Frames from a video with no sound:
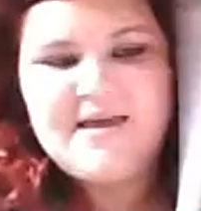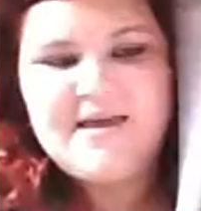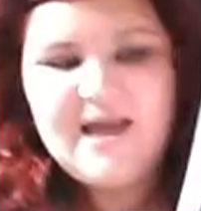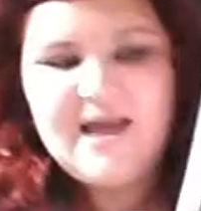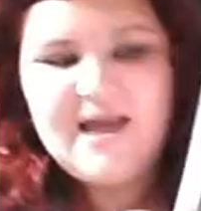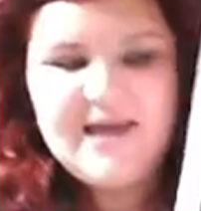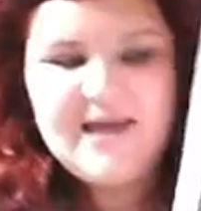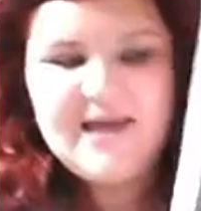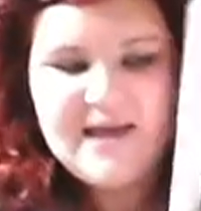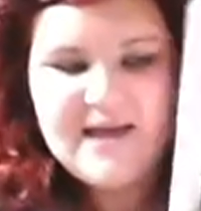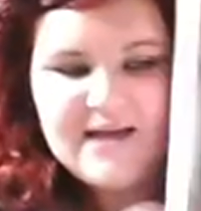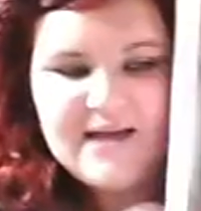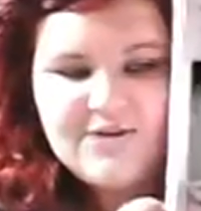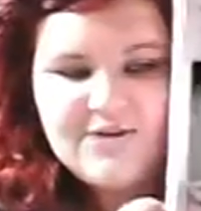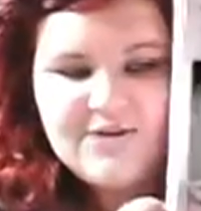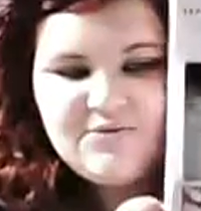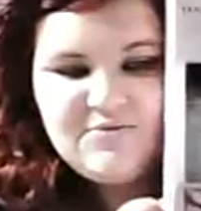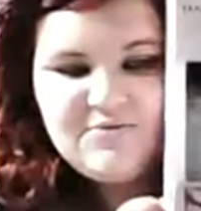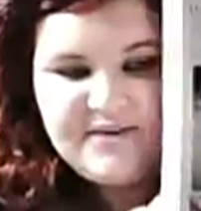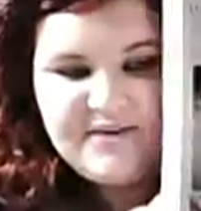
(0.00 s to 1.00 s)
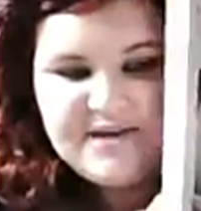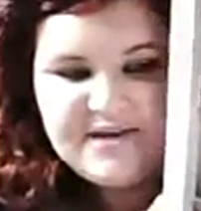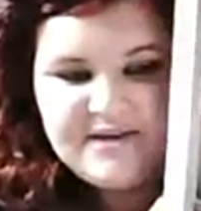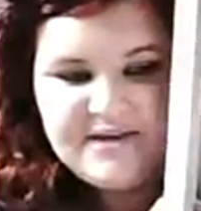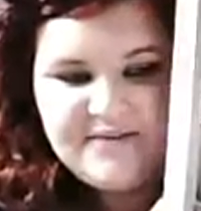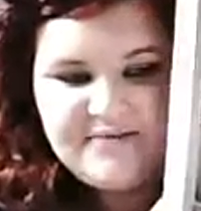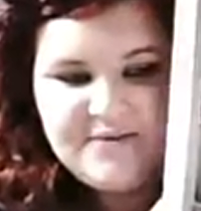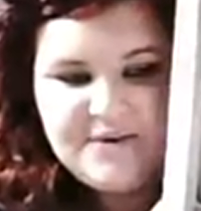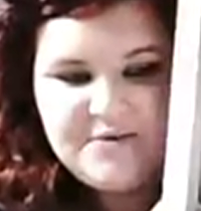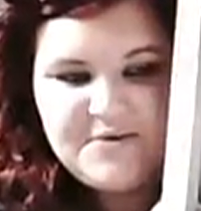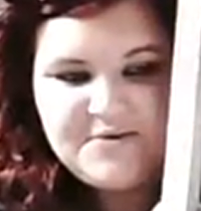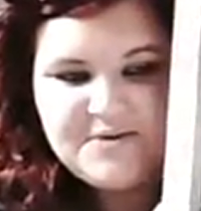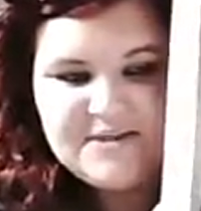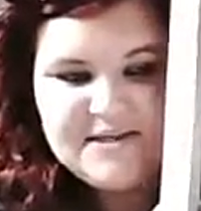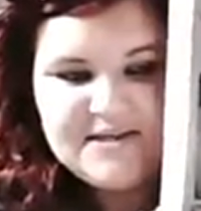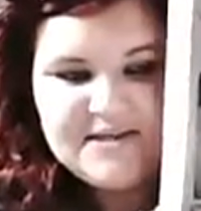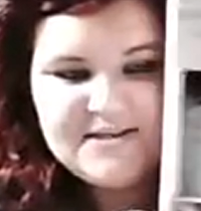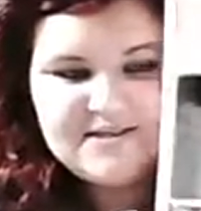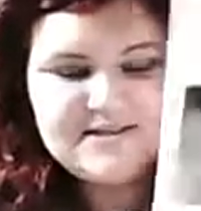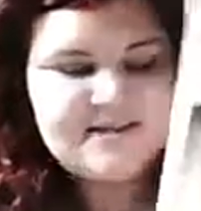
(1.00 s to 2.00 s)
Yankee candle reed
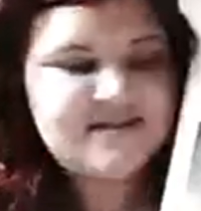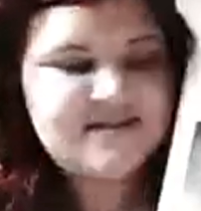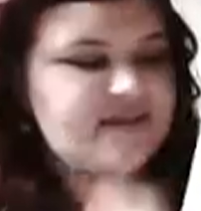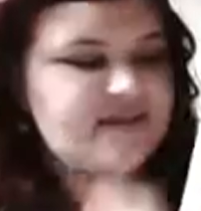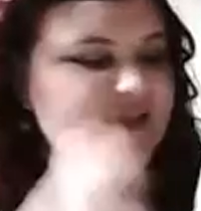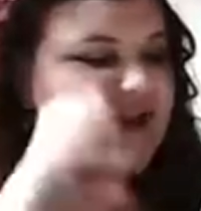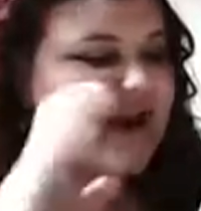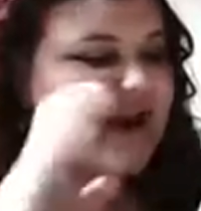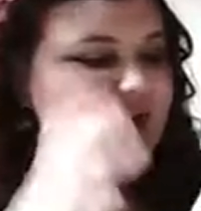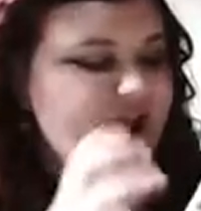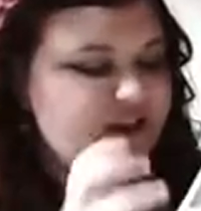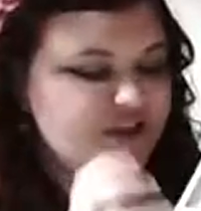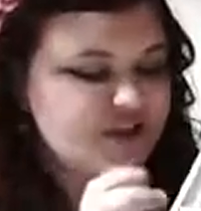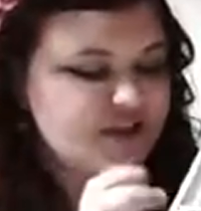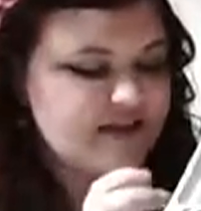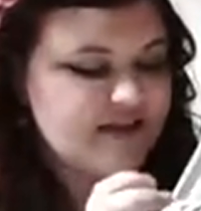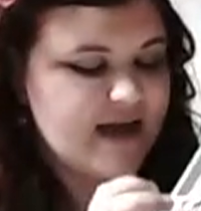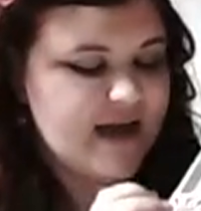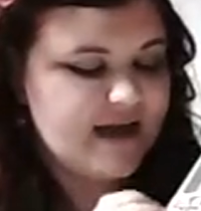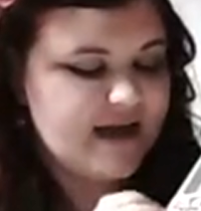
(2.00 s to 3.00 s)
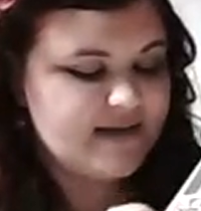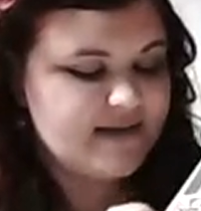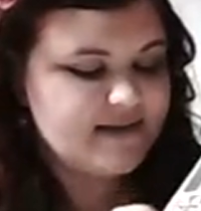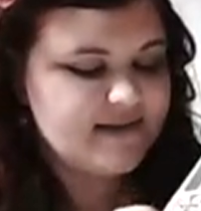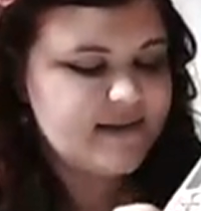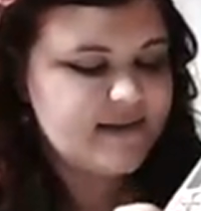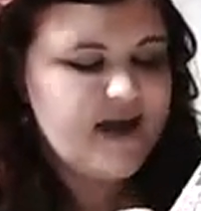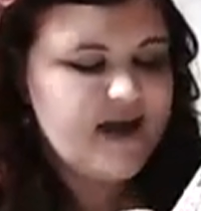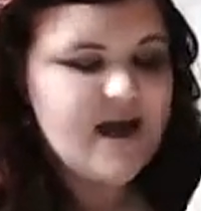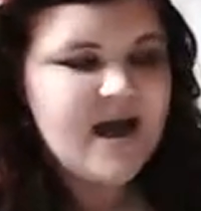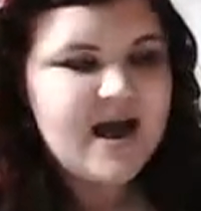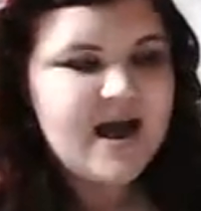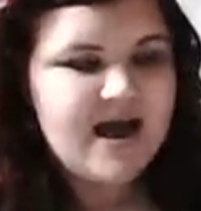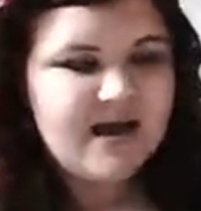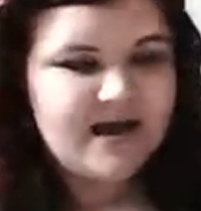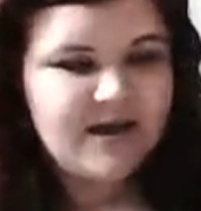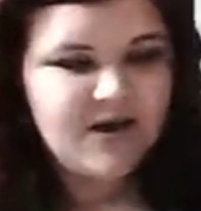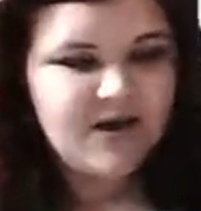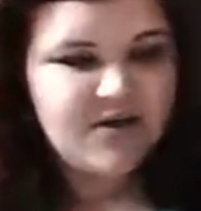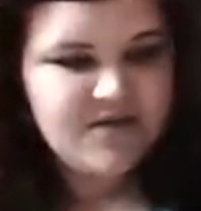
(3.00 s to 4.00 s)
diffusers. These are the large size,
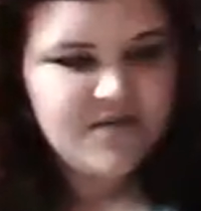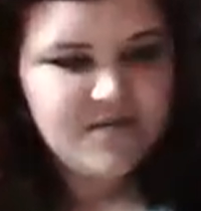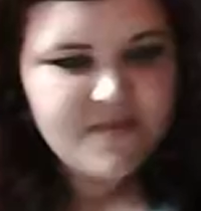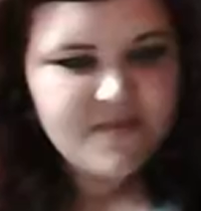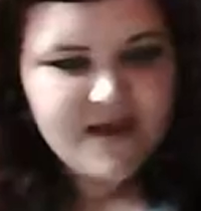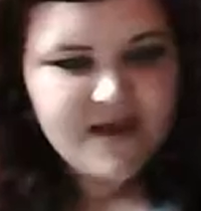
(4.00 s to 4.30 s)
and I got them